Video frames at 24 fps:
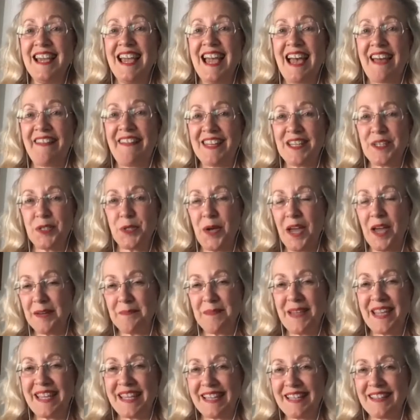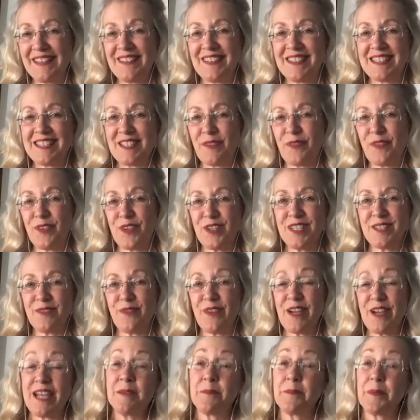and they try to make it look
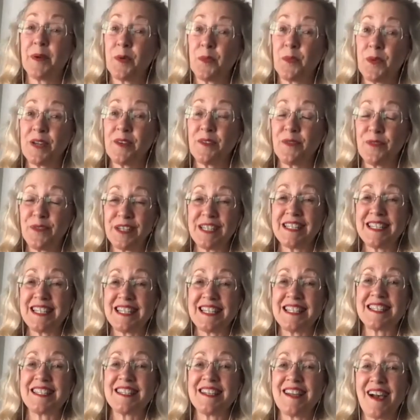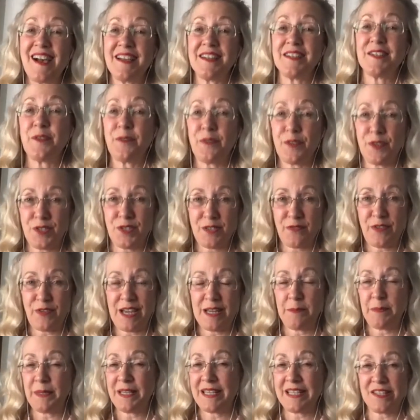diversified, but one fund is not
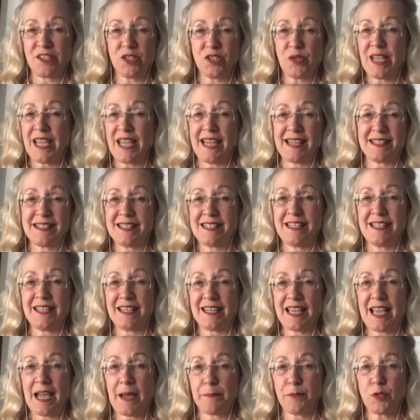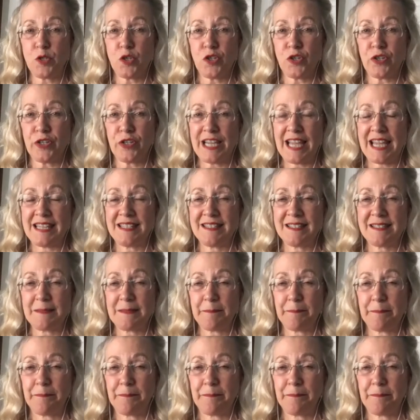diversified because you can't see and capture your gains.